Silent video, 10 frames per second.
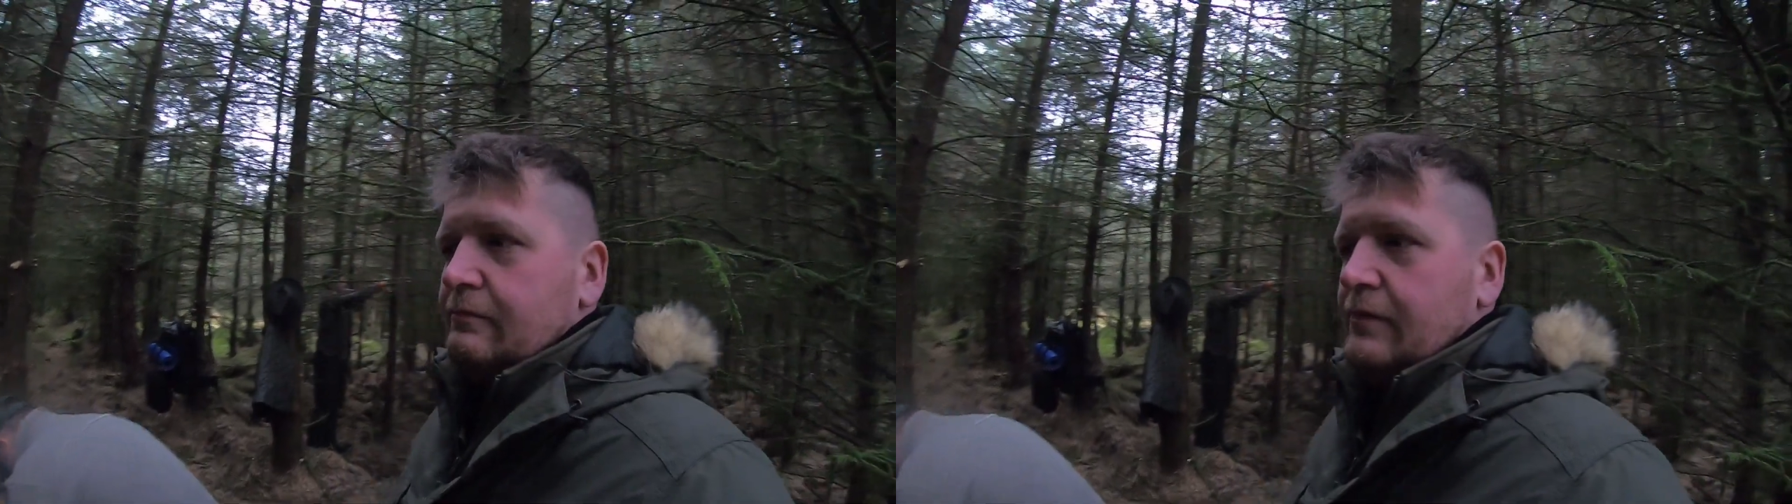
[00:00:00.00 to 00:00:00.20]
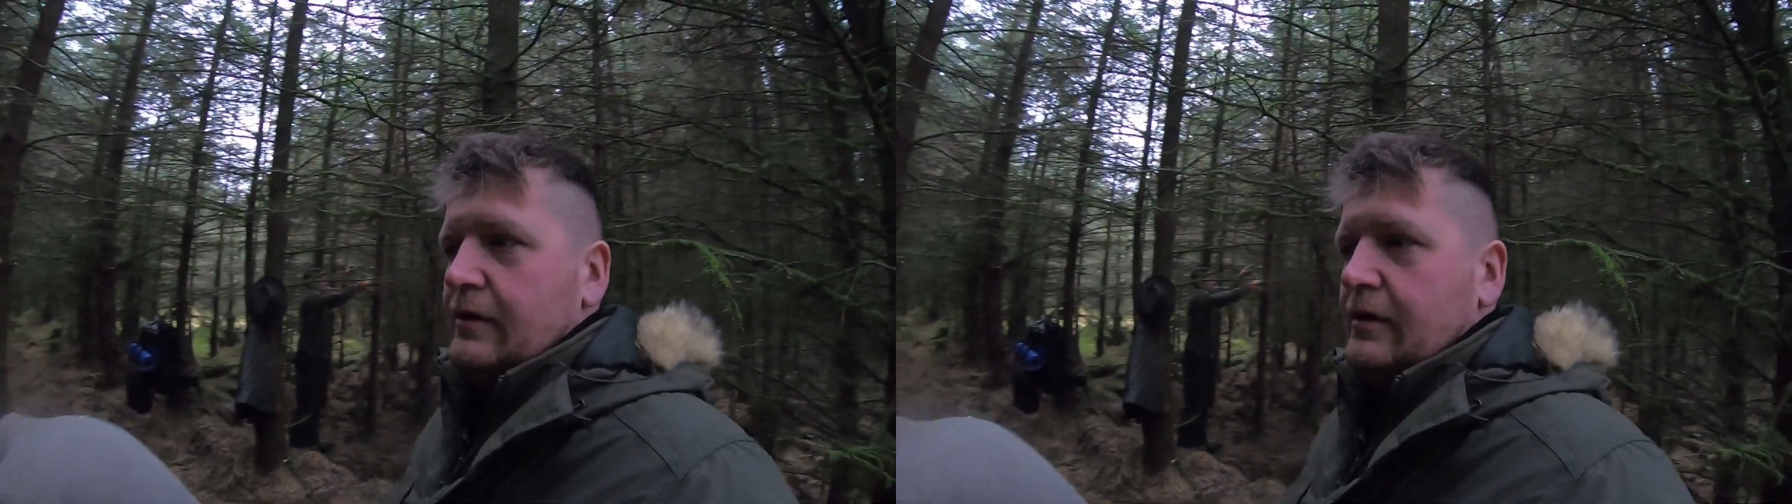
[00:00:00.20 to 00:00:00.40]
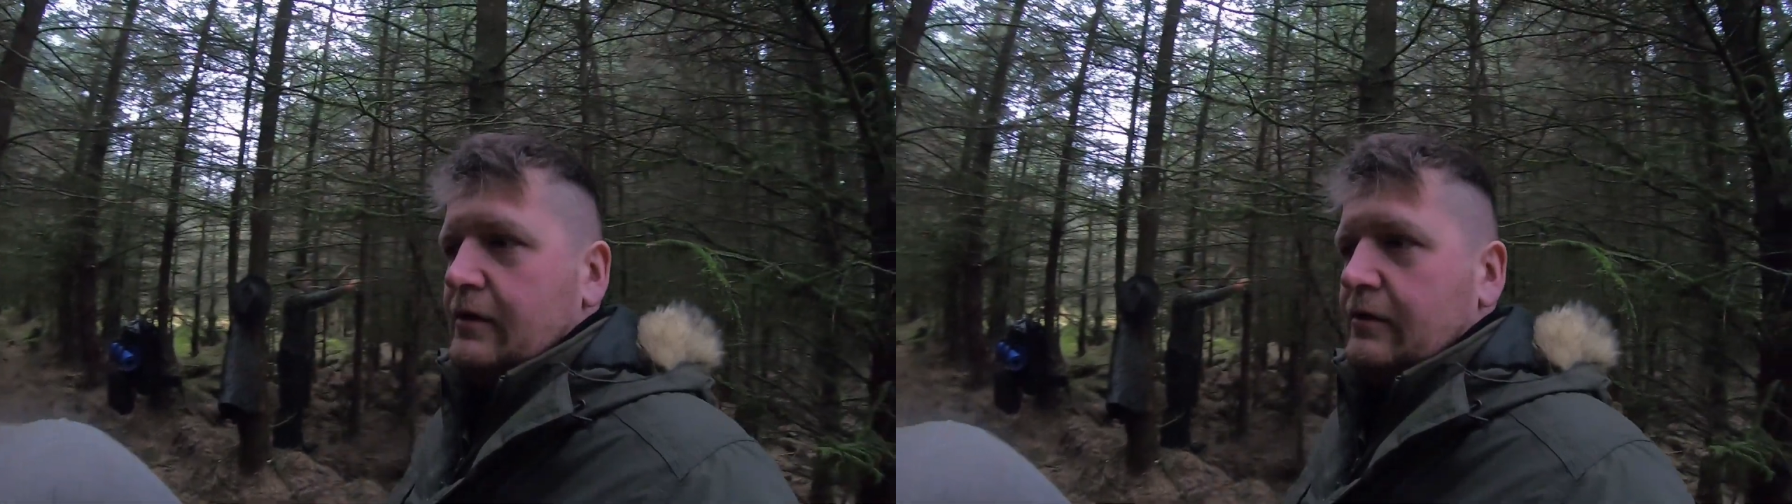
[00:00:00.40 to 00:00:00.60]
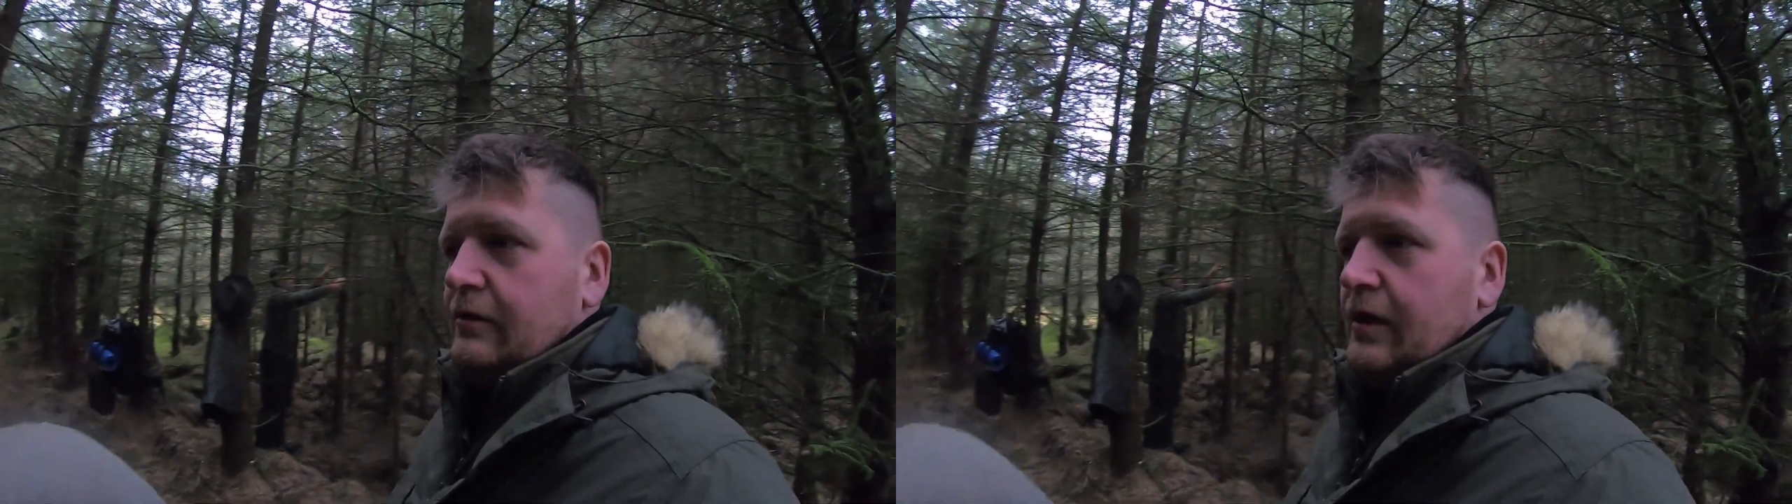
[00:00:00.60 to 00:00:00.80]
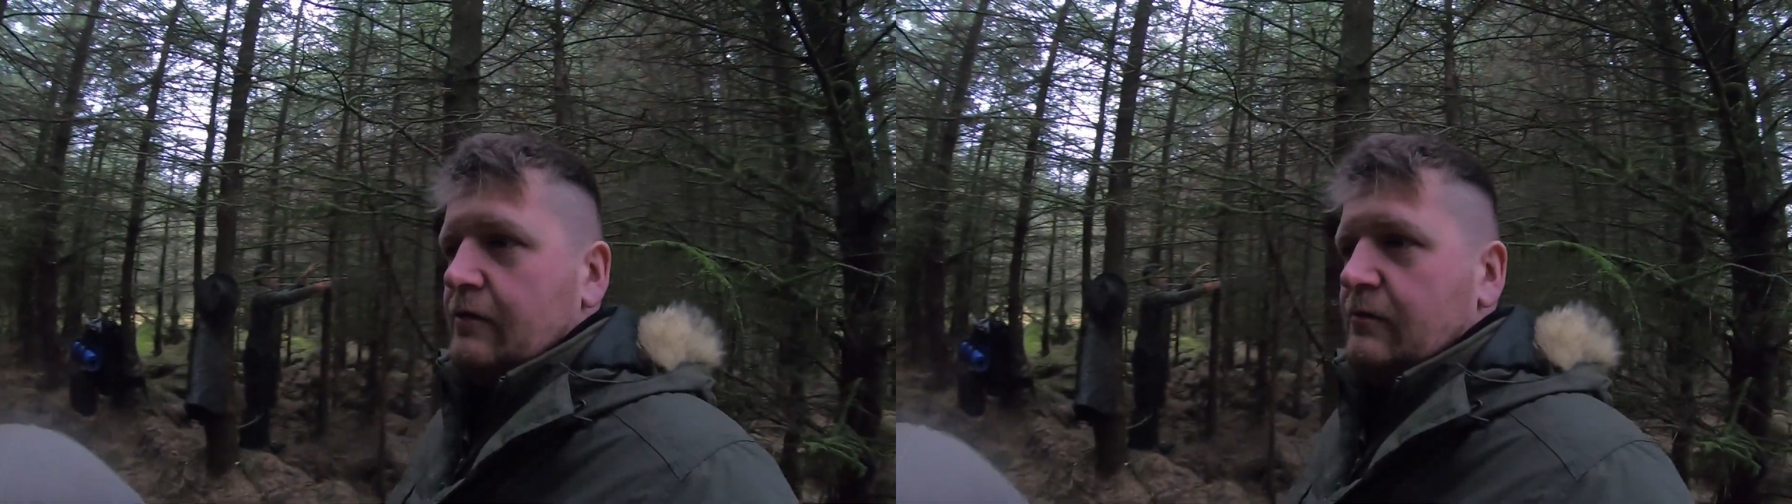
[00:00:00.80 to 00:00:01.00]
but
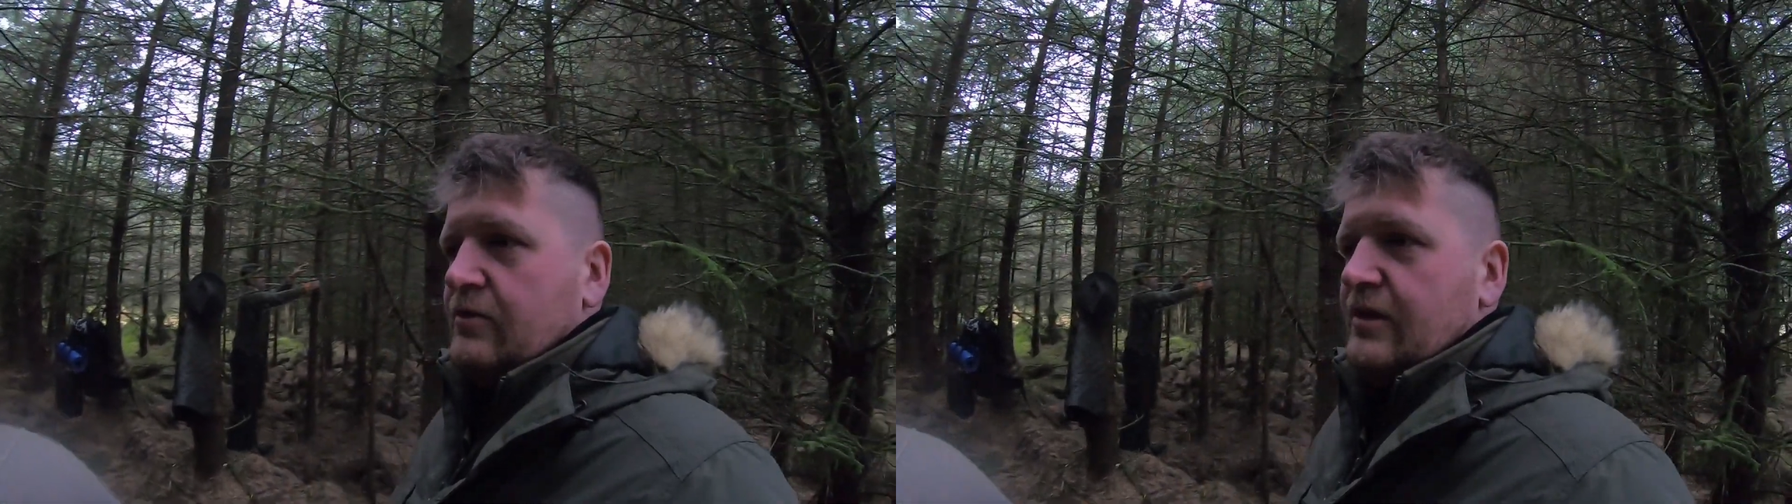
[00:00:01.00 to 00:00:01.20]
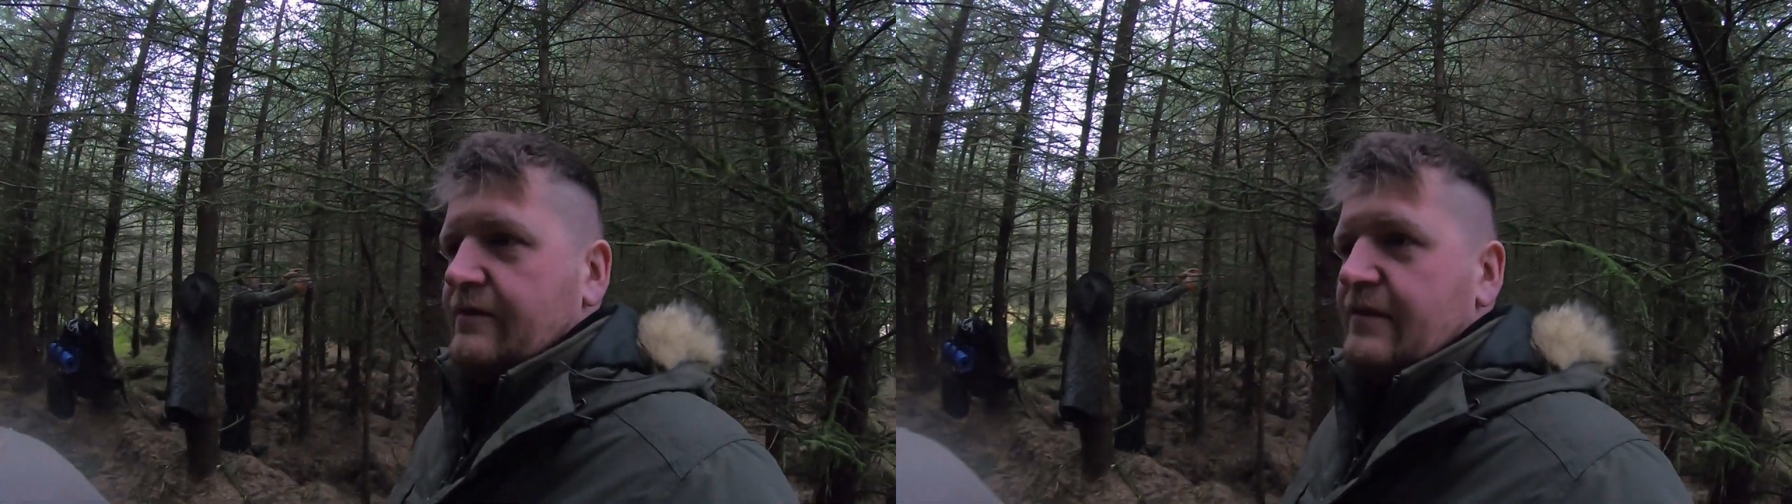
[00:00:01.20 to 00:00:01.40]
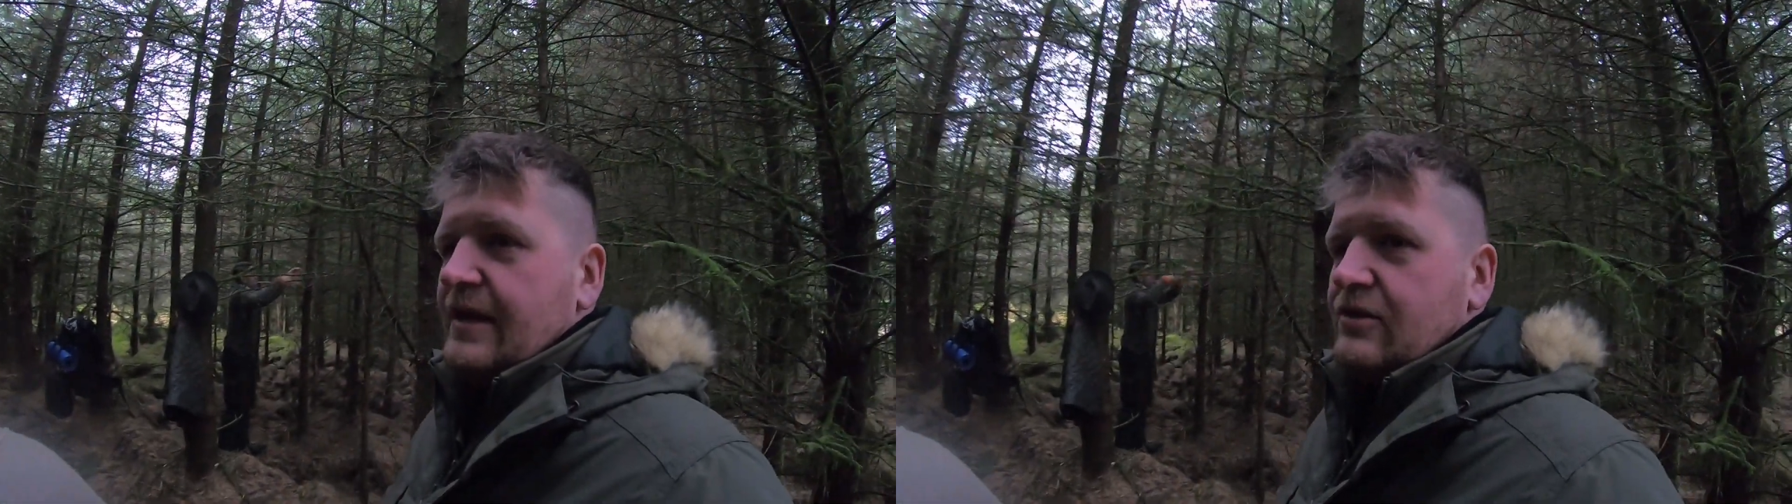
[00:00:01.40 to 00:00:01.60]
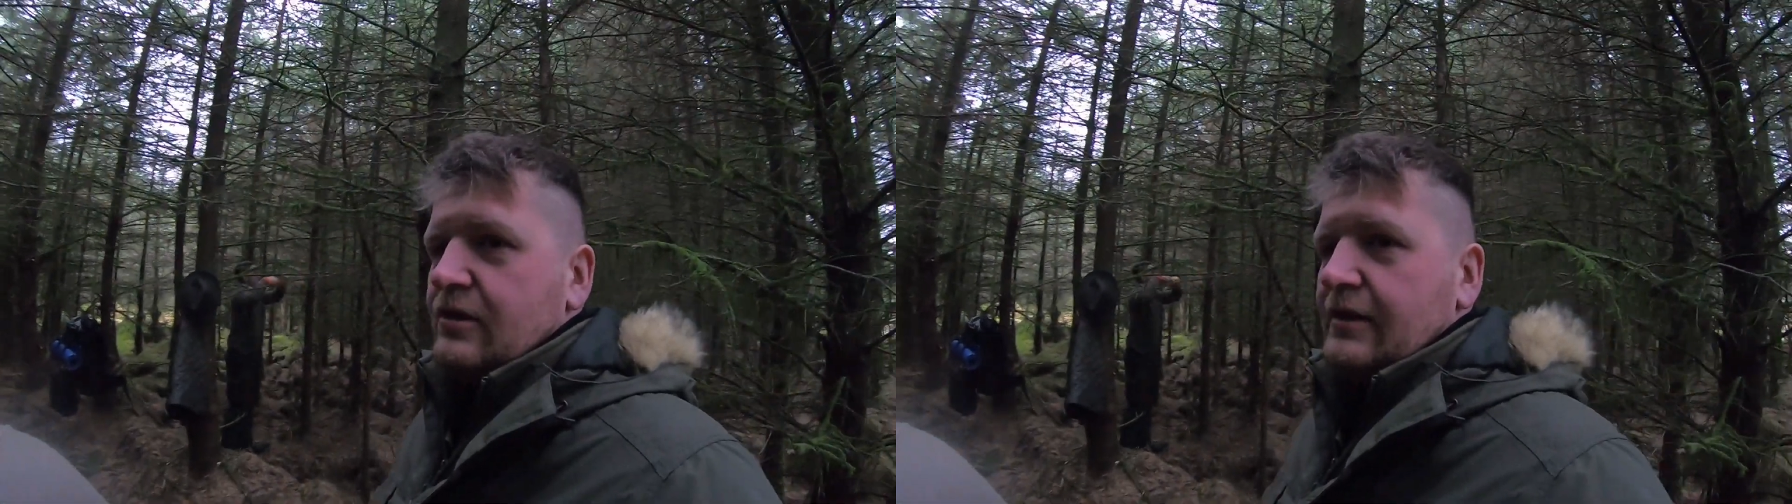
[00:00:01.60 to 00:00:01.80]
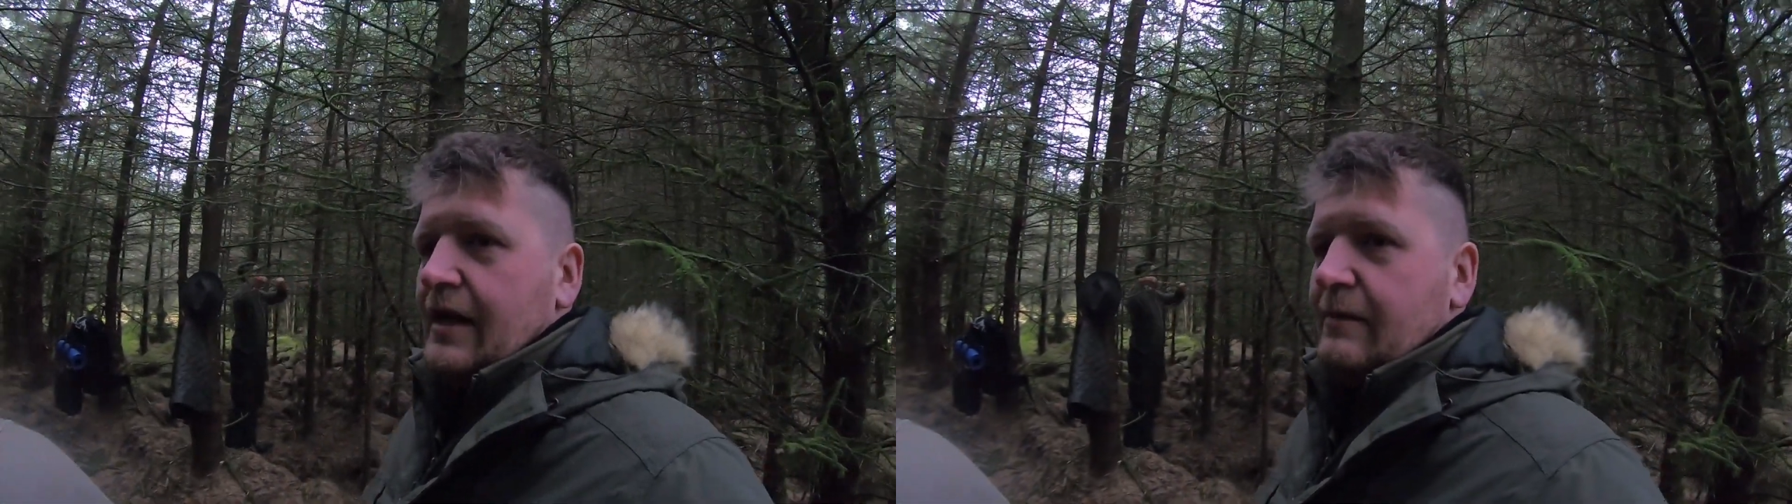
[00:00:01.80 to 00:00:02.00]
you know, once they'd finished
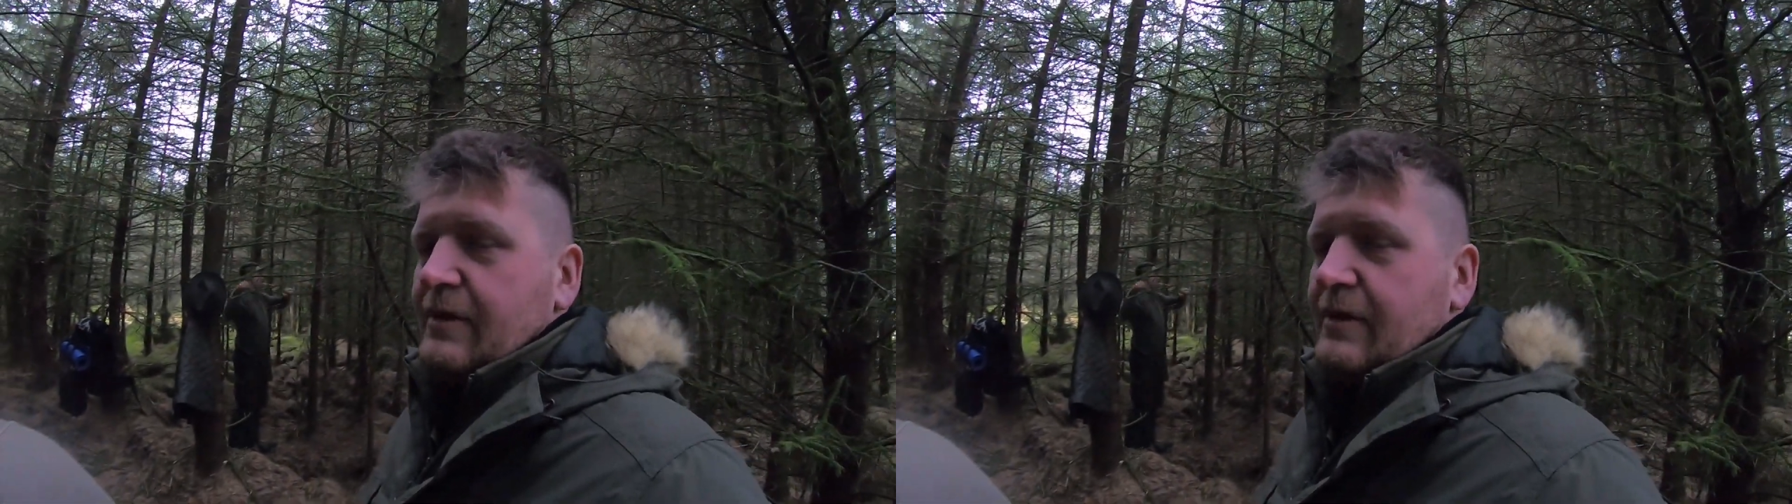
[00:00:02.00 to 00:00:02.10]
looking at him,